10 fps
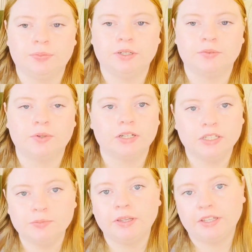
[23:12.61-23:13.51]
but what I'm
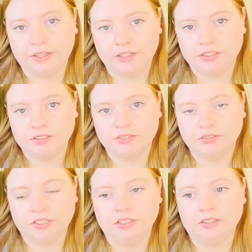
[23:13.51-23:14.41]
gonna make it out of
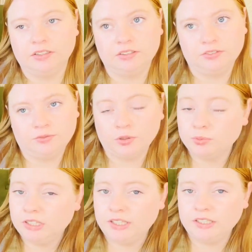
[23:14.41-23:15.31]
is
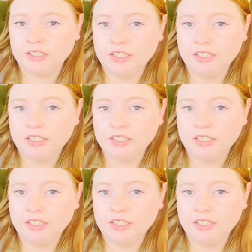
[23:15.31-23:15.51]
foam clay,